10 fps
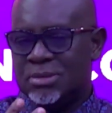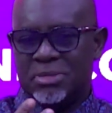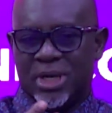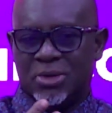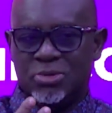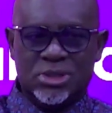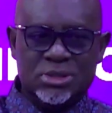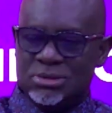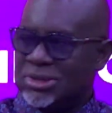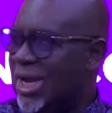my good
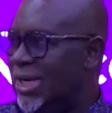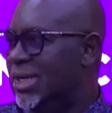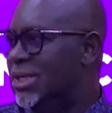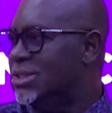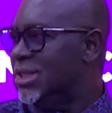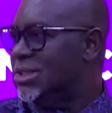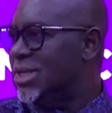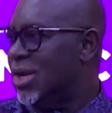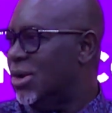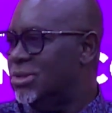Ghanaians and
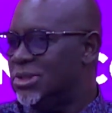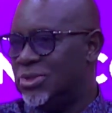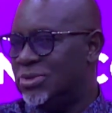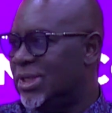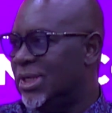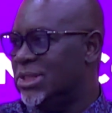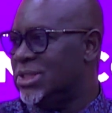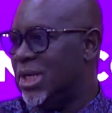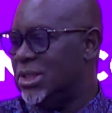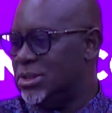psychologists don't
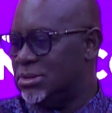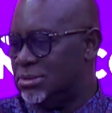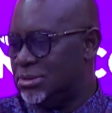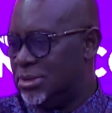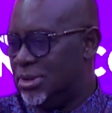understand. Okay.